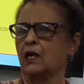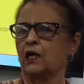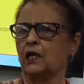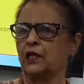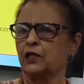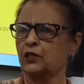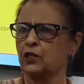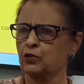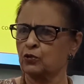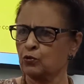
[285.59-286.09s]

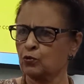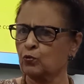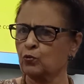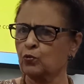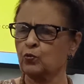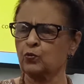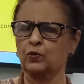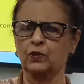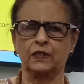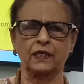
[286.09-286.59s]
in the
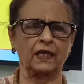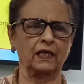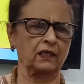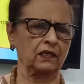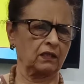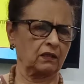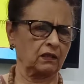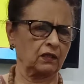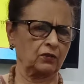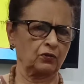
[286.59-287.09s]
schools and
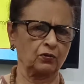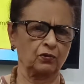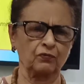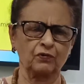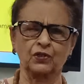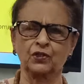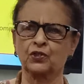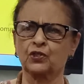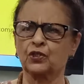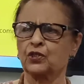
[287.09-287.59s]
in the
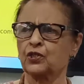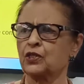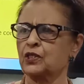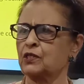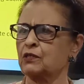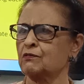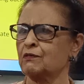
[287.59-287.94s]
universities,